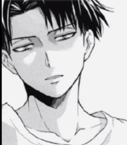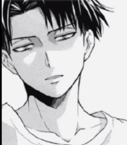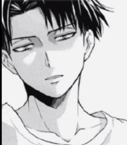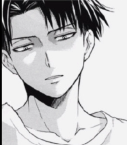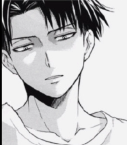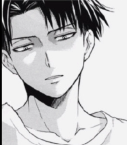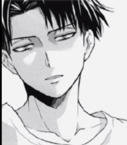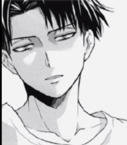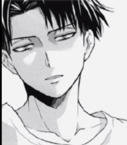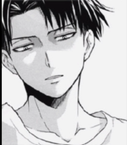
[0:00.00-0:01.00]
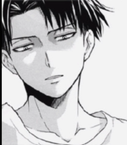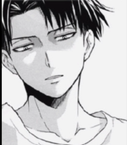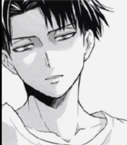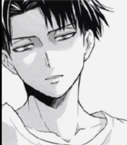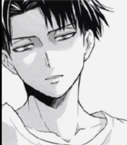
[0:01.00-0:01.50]

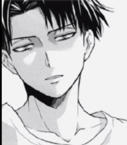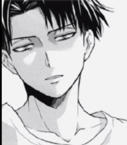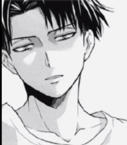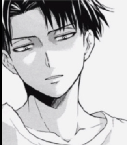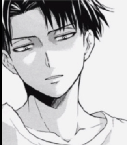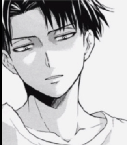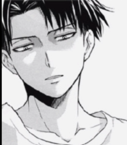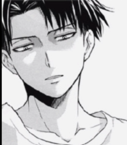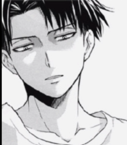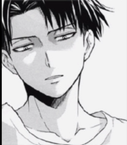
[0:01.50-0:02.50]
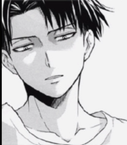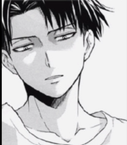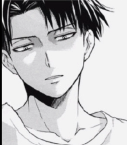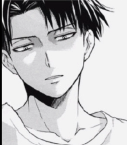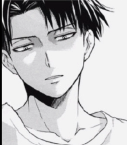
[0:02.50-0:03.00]

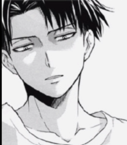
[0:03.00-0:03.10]
[no speech]